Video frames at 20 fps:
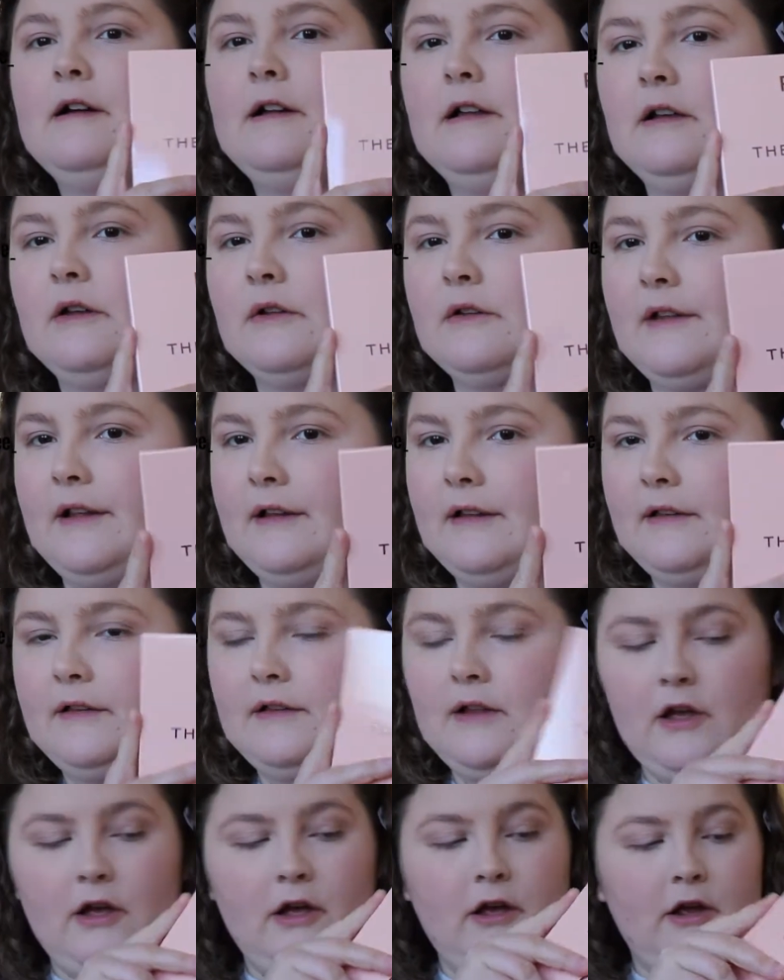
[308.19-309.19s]
It looks like
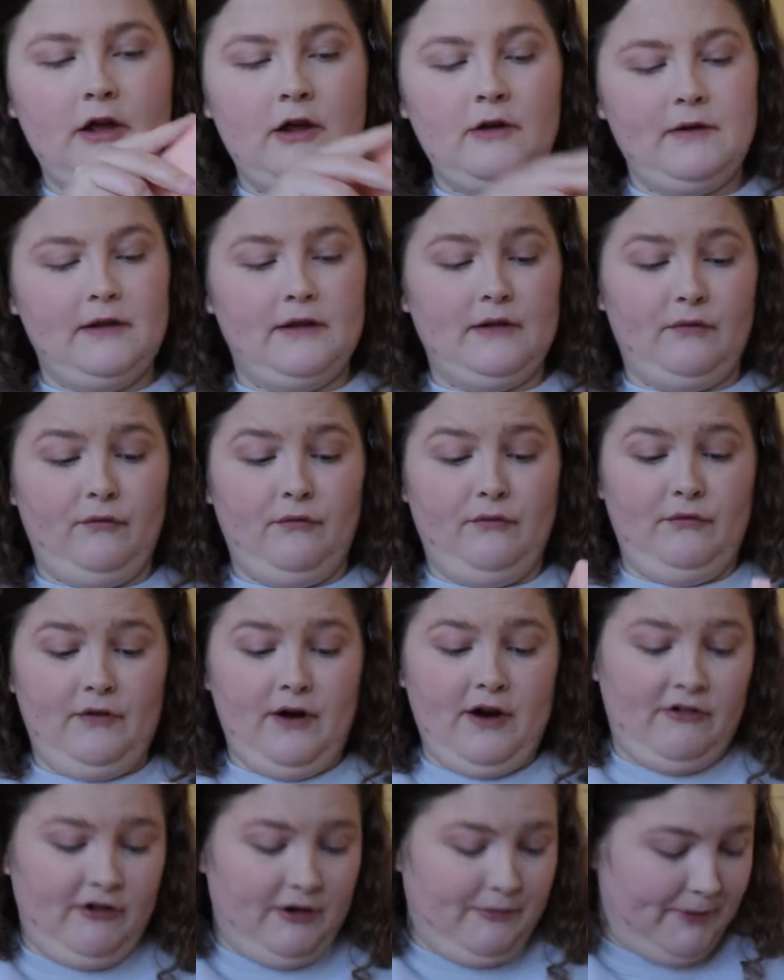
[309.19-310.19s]
so. It's
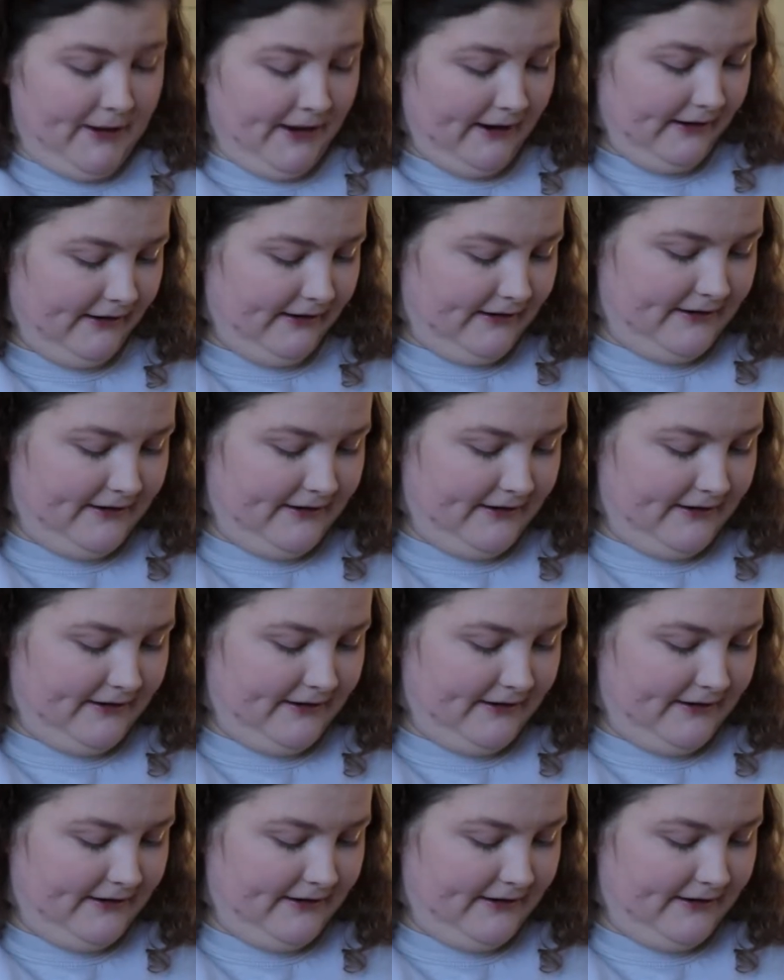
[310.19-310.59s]
very big.